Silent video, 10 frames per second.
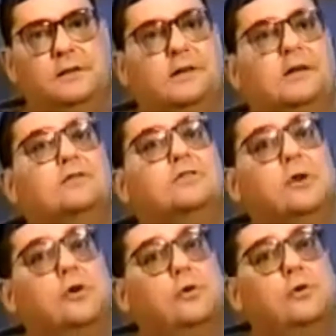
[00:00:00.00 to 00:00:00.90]
Get it
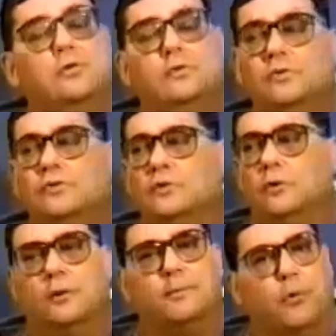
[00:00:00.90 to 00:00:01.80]
so
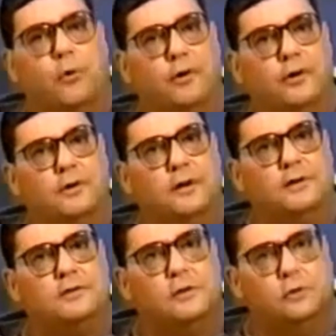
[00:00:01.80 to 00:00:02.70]
reported
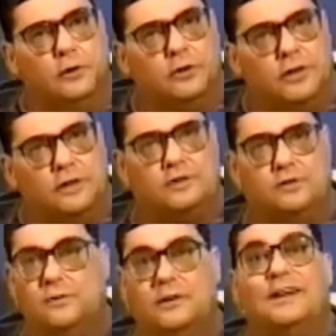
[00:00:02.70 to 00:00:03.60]
and so looked
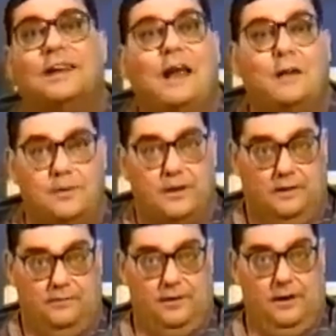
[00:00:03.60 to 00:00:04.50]
into that it can't be
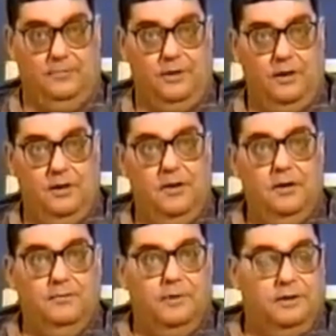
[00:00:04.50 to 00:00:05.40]
covered up,
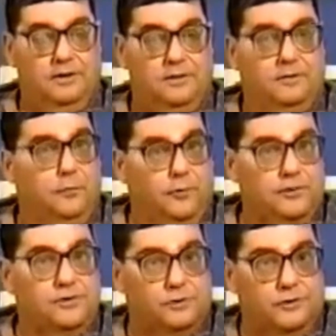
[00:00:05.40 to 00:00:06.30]
because the
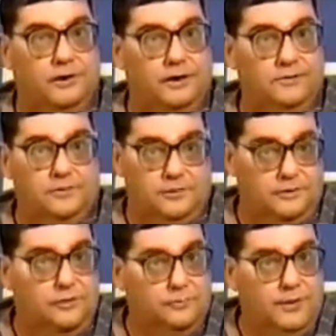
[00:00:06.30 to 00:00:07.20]
forces you're against are
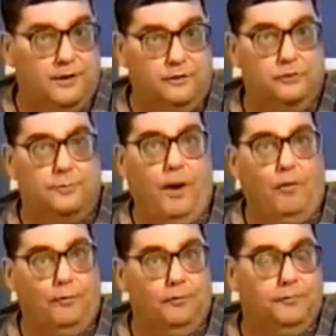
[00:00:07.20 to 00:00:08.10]
just too big and too
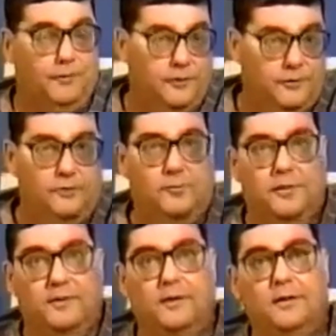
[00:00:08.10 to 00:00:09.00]
powerful for you to do them
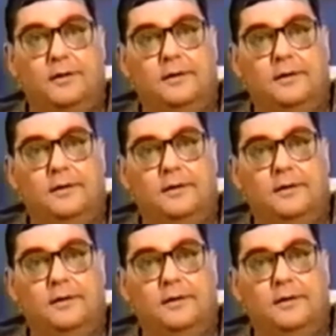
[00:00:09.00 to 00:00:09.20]
in the